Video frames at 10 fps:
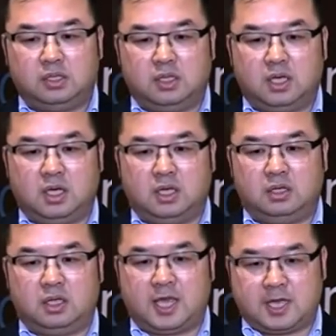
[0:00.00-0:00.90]

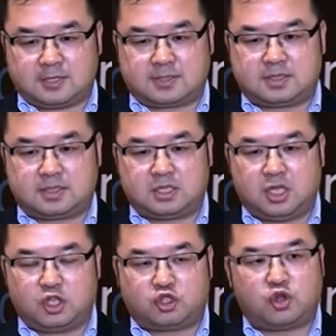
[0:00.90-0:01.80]
um, is
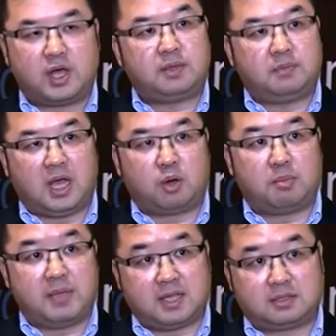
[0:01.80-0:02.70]
try our
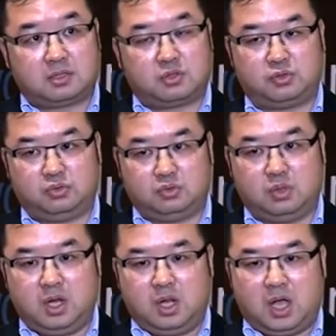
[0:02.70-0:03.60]
best to
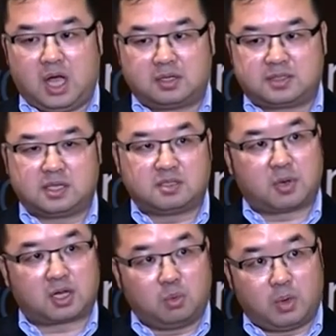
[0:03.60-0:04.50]
understand the
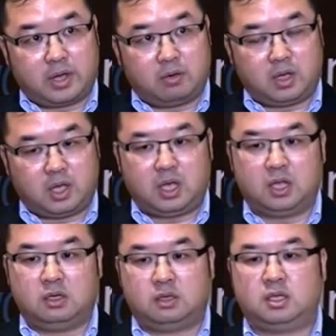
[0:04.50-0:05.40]
market well.
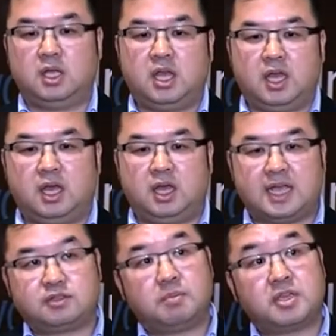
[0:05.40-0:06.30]
And uh,
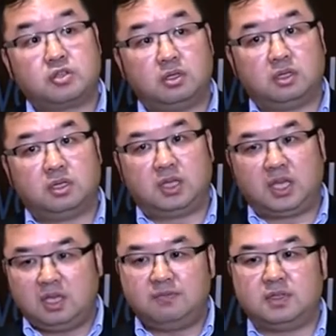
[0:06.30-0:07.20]
as you mentioned,
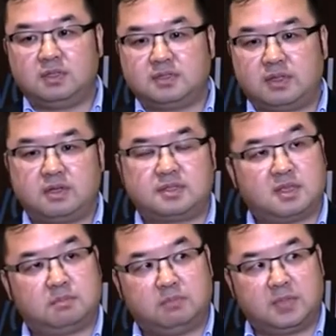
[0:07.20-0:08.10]
even there is
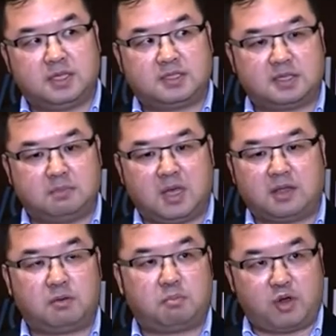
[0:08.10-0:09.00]
some uh, some
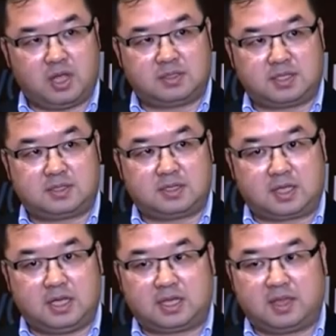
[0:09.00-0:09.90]
other brands just
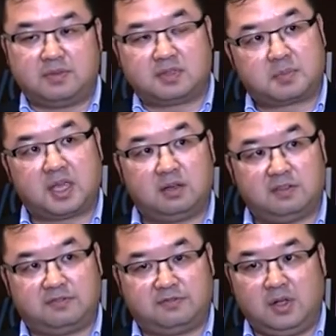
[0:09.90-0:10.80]
you know, give us kind of
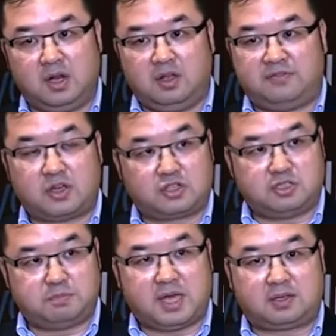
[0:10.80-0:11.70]
functions,
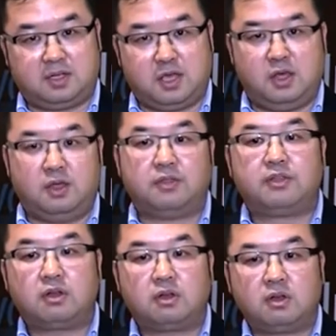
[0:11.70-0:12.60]
but
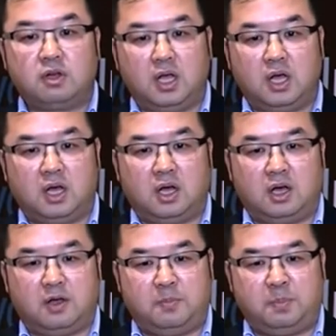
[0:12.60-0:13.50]
their
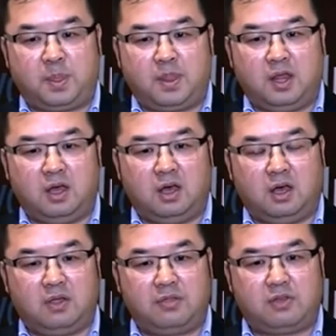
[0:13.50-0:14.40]
um,
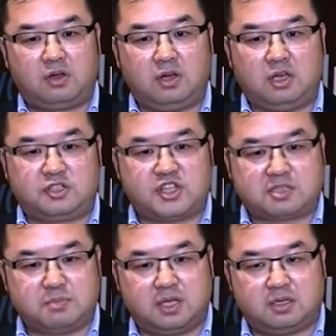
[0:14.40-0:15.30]
uh, their
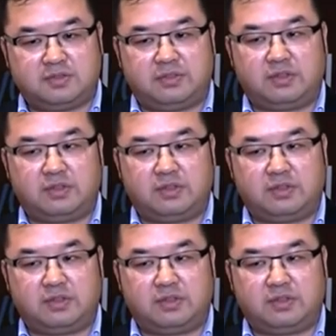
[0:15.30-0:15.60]
adjustment,